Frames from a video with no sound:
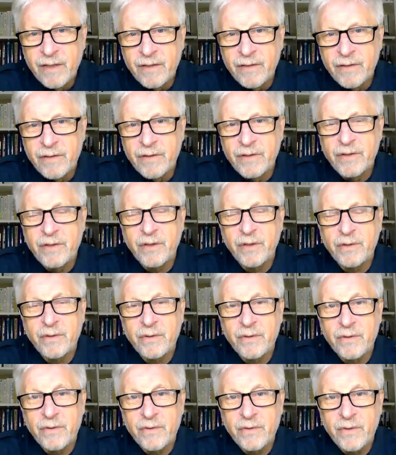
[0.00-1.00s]

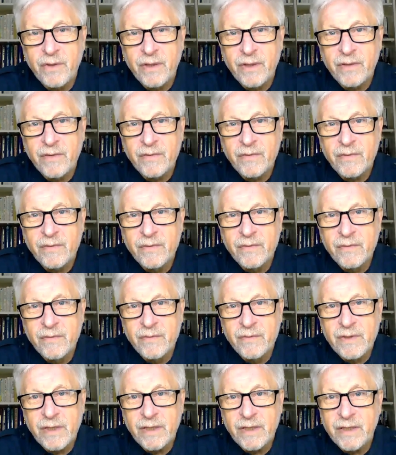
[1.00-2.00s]
to uh, say,
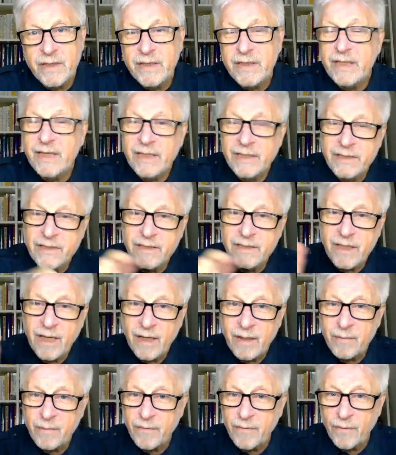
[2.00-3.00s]
Yes, I'm
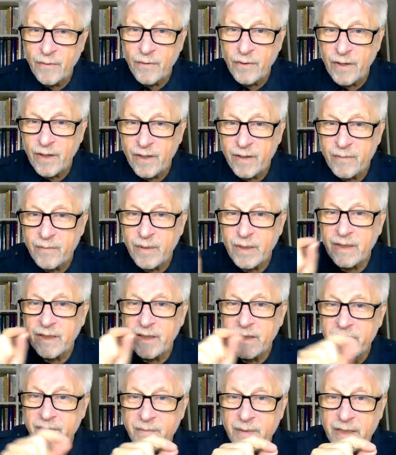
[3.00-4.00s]
foreign, but leave me
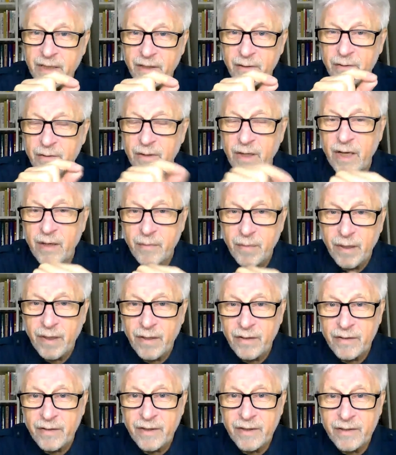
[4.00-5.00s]
alone. I belong
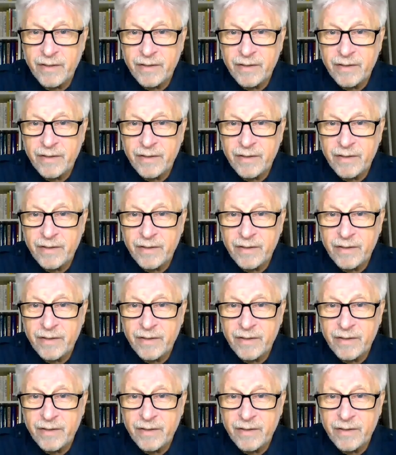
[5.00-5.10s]
here.